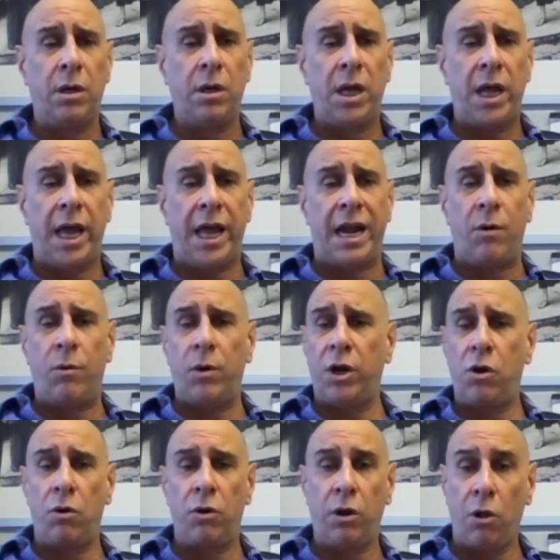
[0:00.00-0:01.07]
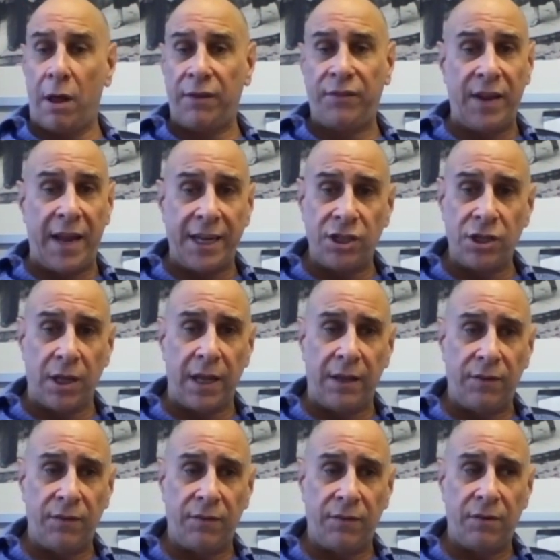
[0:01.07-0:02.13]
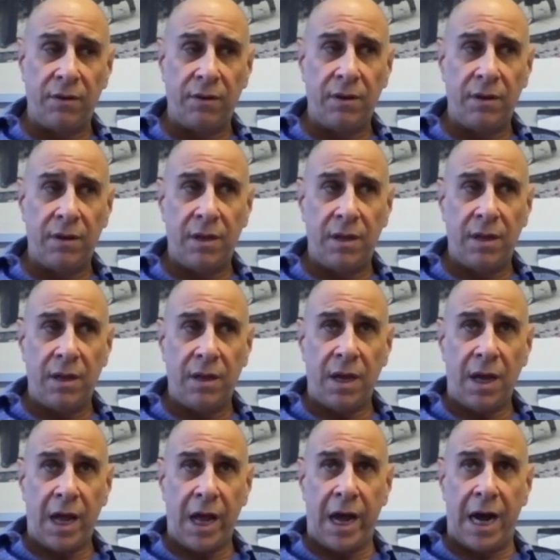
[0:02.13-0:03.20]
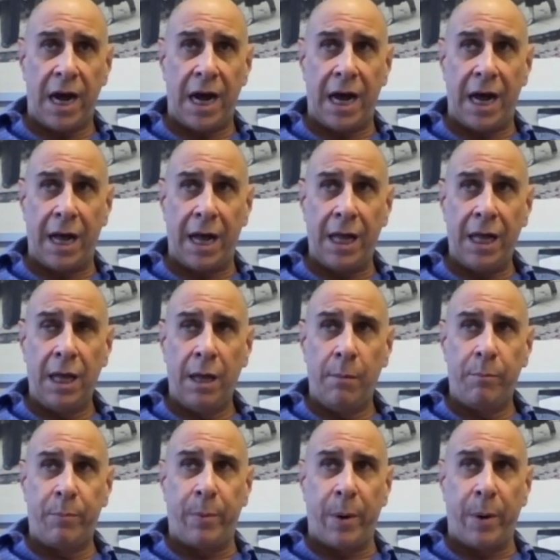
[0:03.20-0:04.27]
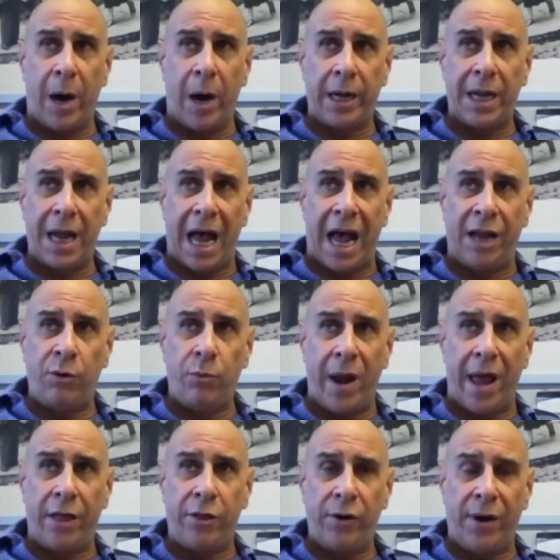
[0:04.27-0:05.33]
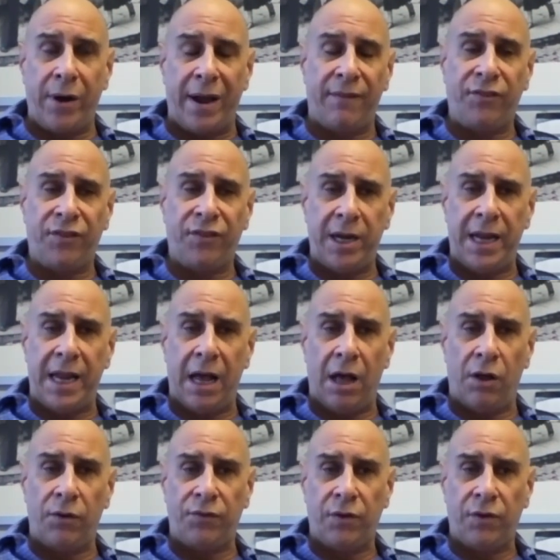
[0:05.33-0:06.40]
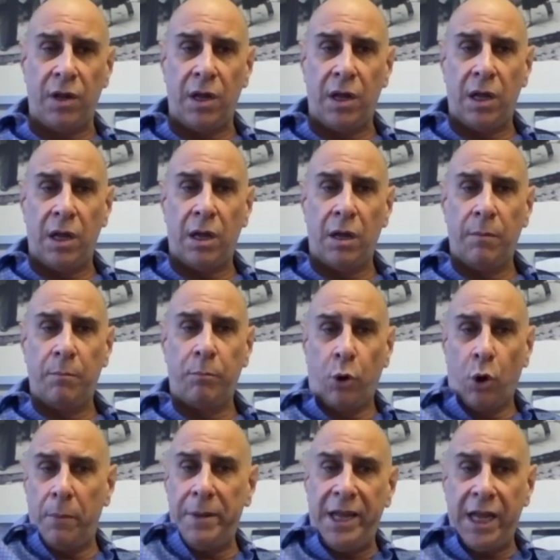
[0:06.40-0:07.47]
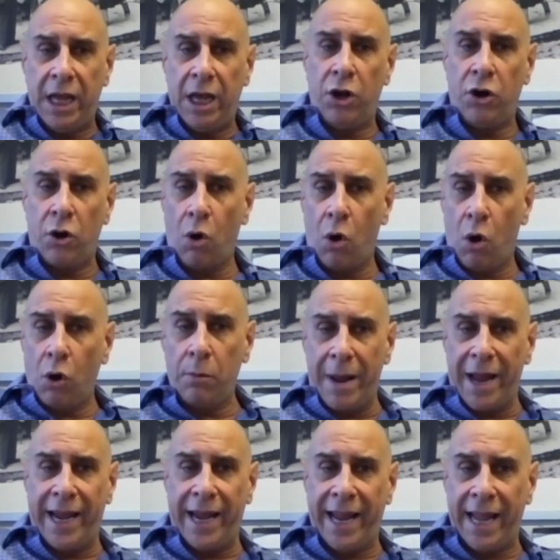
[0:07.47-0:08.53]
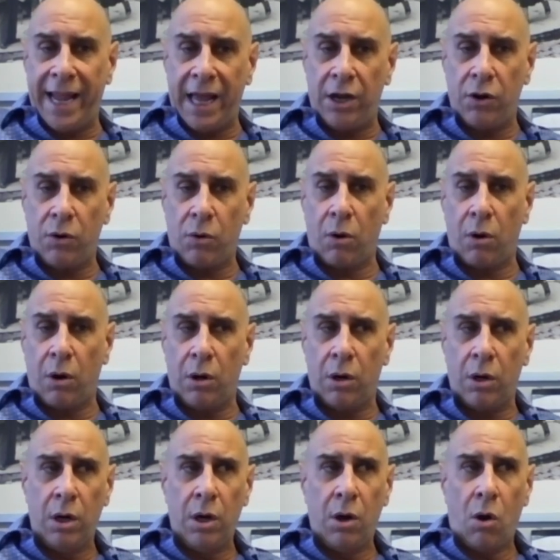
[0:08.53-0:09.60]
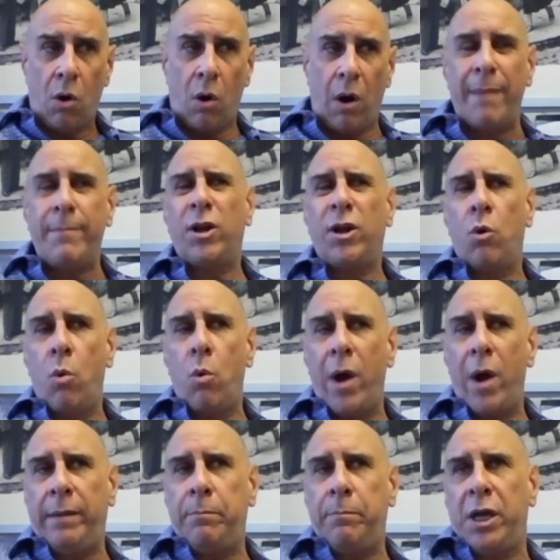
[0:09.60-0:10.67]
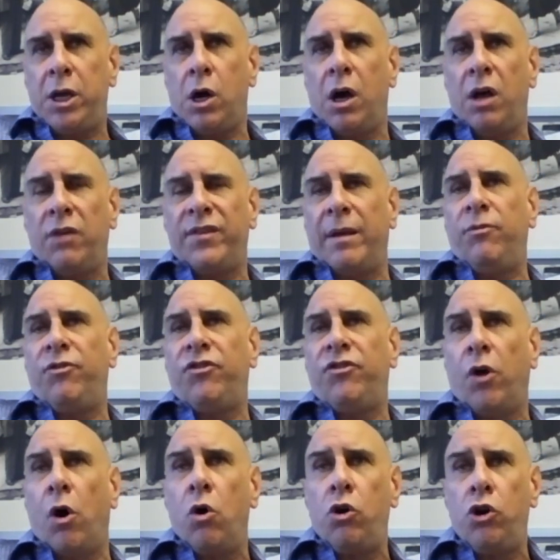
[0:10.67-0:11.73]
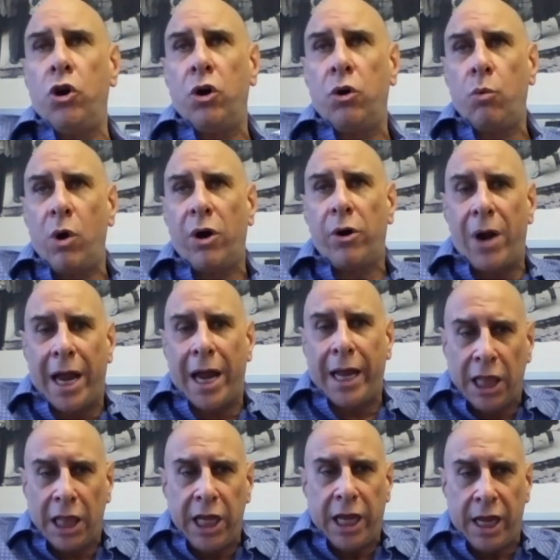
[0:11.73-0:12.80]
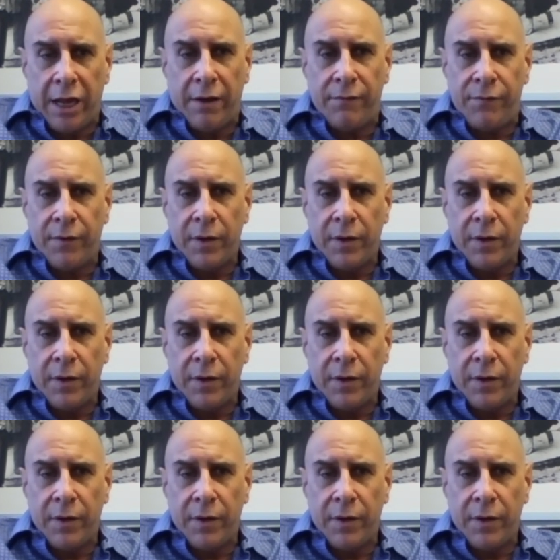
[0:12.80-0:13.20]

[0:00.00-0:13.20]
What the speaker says: and I want to go to Los Angeles, but I'd rather have somebody else pull me in or hold my hand, or I'm going to wait because I'm so good where I live